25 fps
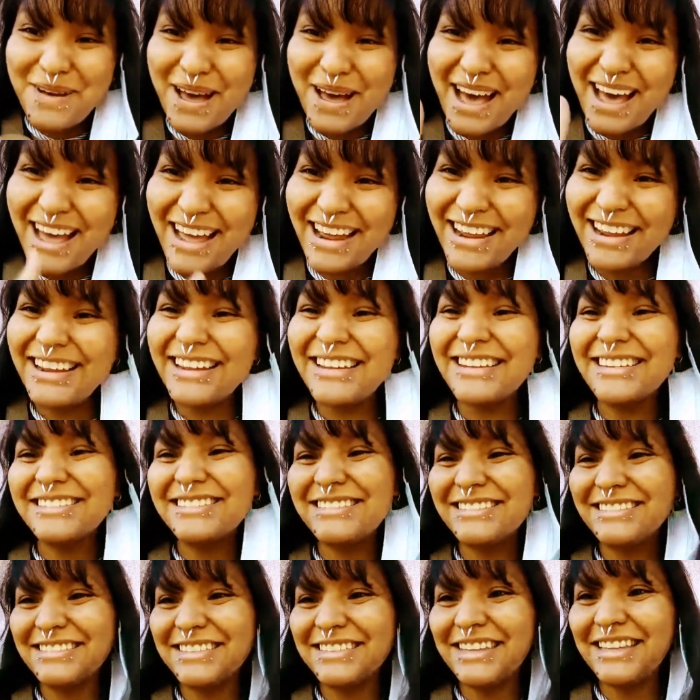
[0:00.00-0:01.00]
Bye.
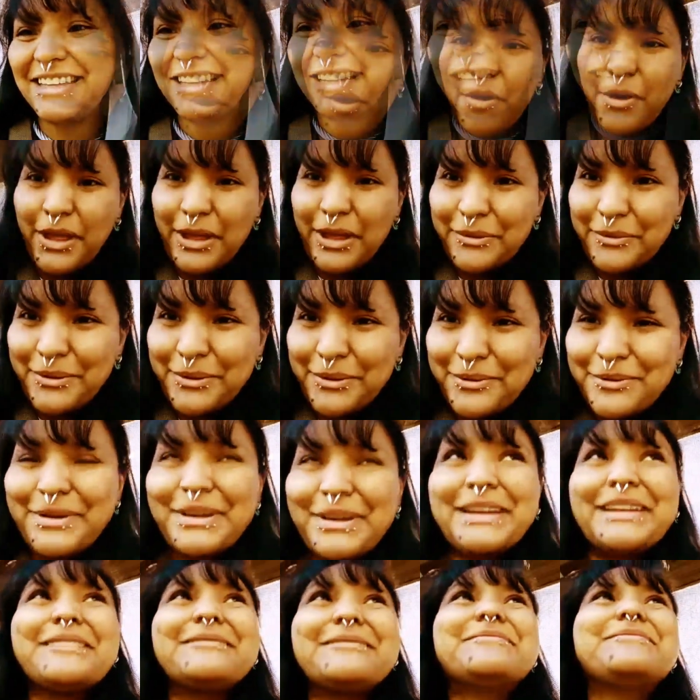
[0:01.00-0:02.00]
Okay, real
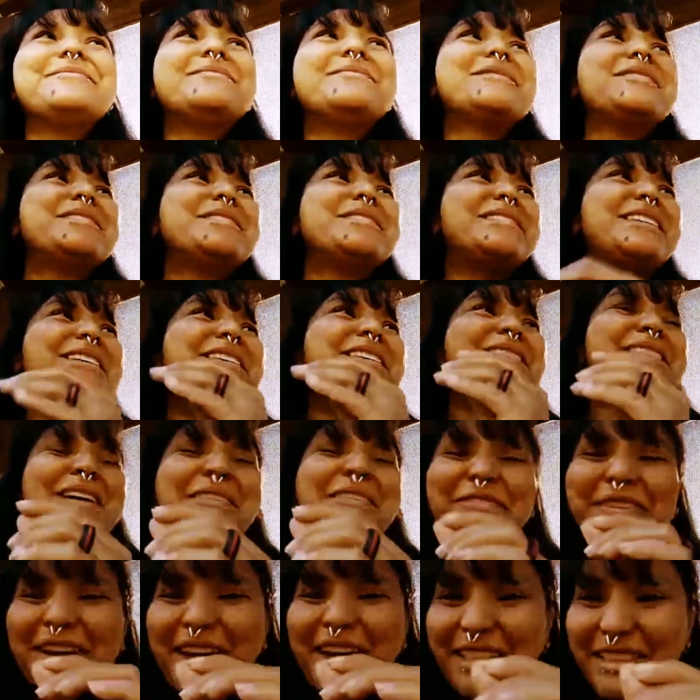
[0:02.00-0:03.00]
quick. So
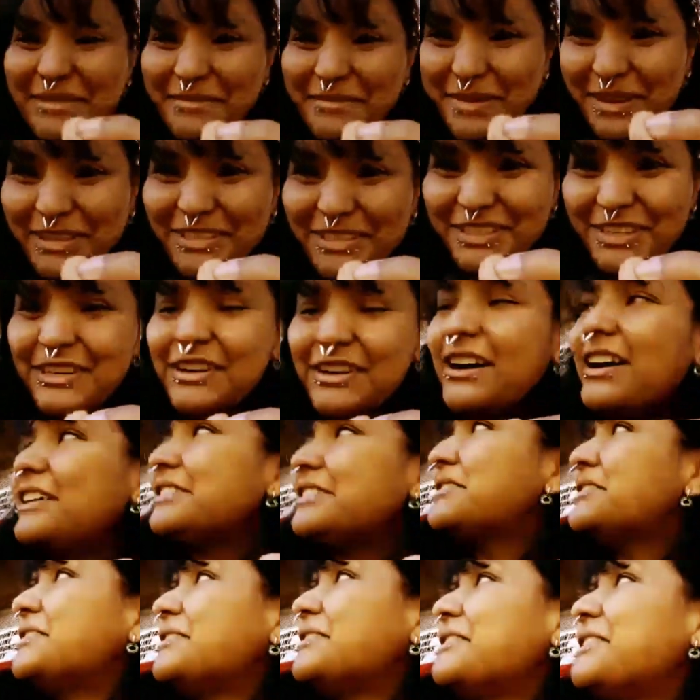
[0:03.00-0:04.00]
I forgot to mention
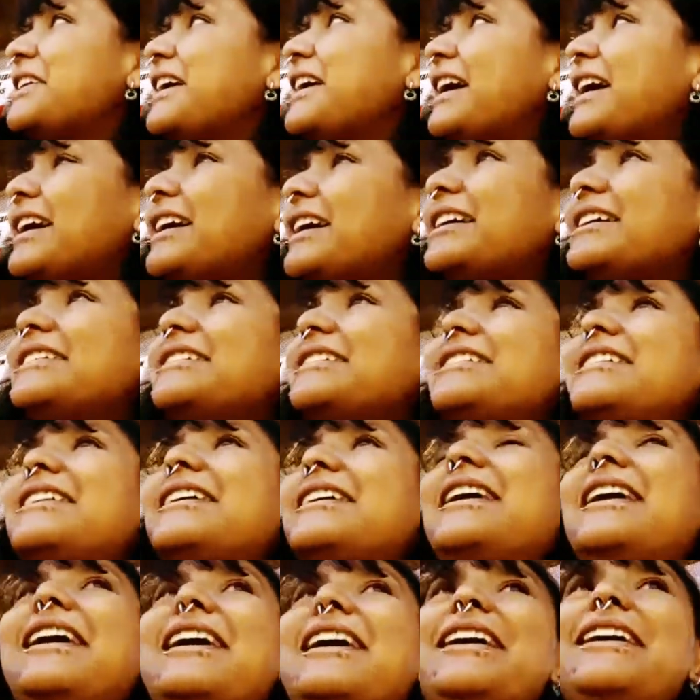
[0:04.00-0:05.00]
also that
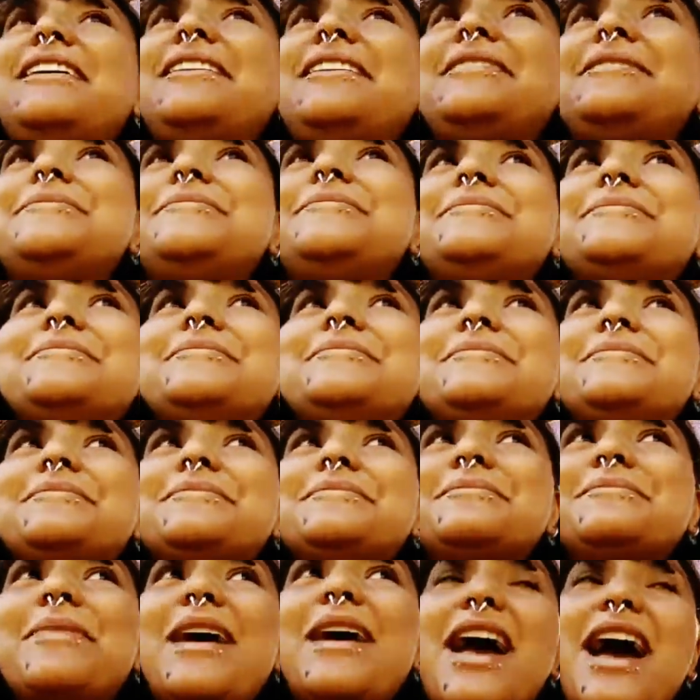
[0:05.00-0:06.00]
um,
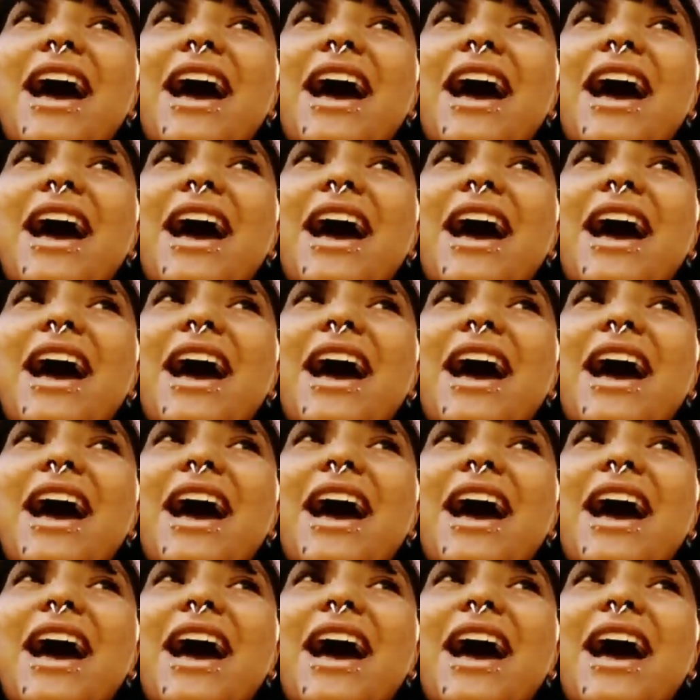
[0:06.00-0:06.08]
my